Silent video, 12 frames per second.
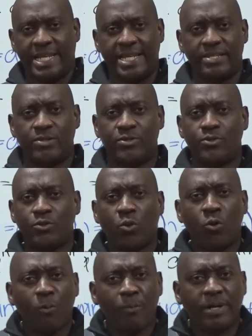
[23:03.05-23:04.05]
there is
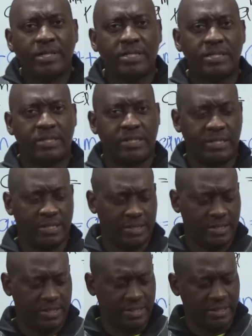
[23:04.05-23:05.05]
so
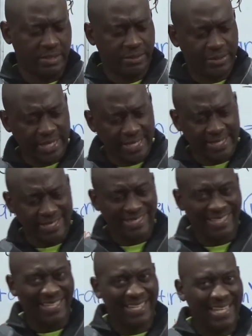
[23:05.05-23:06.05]
much things
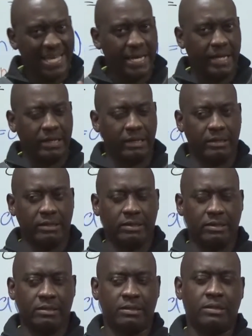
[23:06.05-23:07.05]
in there
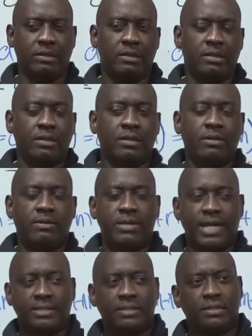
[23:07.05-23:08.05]

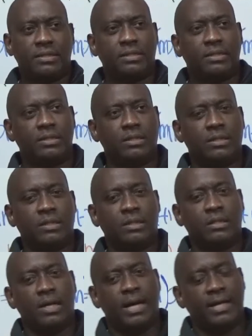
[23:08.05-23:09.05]
that
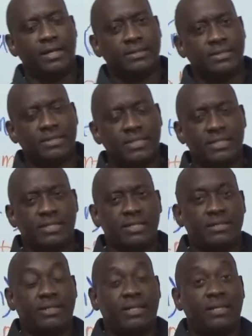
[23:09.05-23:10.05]
a lot of
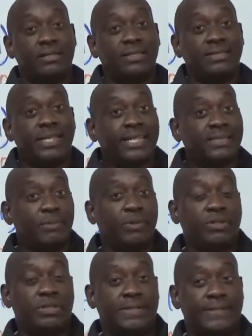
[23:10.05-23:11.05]
teachers and a lot of
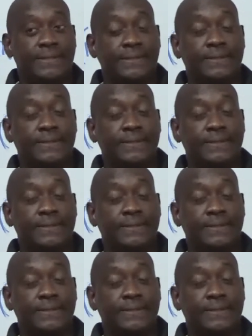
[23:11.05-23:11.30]
textbooks